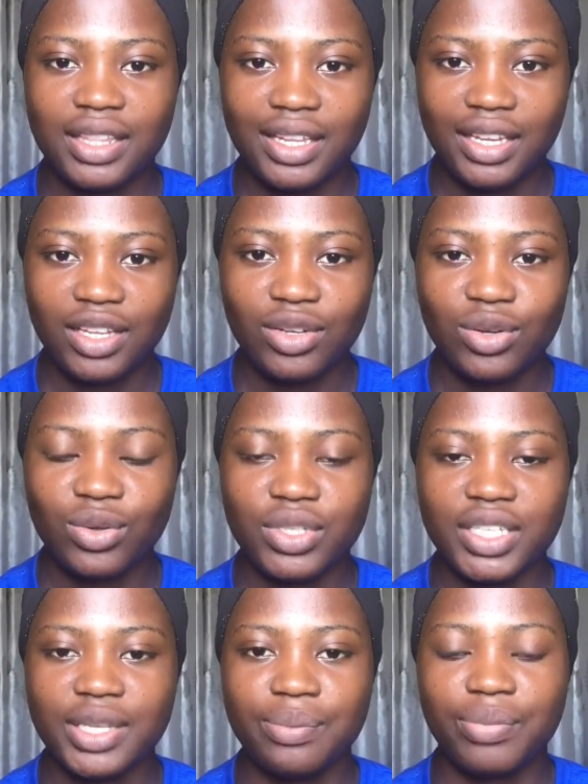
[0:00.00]
the
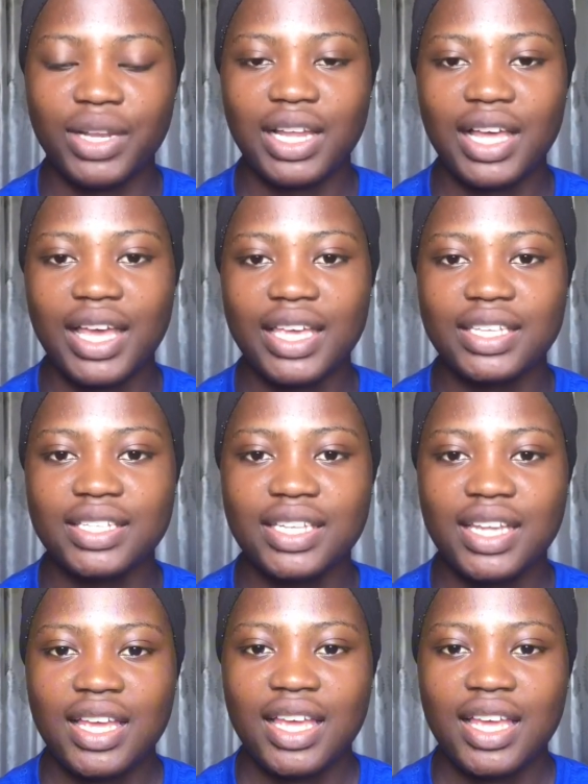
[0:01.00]
landlord implied